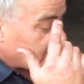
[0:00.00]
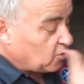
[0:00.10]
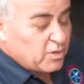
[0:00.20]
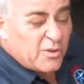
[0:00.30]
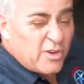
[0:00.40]
the
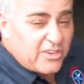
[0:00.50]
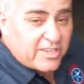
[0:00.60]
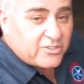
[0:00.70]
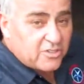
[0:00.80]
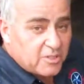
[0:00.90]
only way you
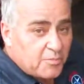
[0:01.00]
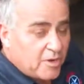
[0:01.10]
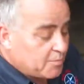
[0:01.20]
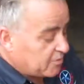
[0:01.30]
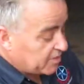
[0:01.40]
can turn the
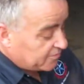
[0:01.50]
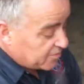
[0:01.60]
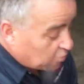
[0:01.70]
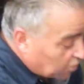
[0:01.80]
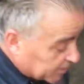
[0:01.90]
pump on if
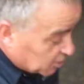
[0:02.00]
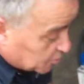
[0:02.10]
the water is